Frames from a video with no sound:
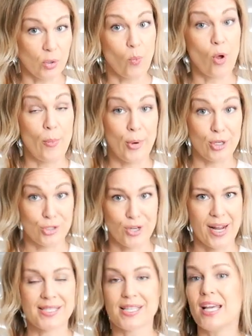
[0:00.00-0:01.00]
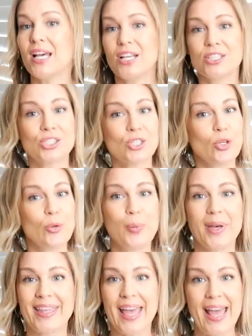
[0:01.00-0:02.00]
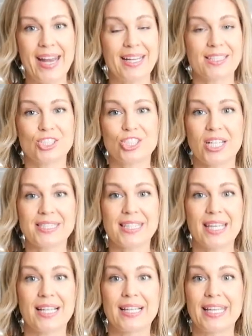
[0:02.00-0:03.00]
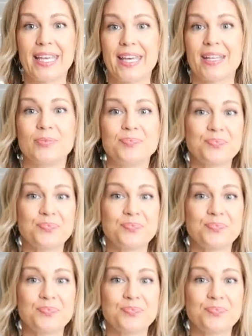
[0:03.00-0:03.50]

Walmart dress. Scoop again is just killing it.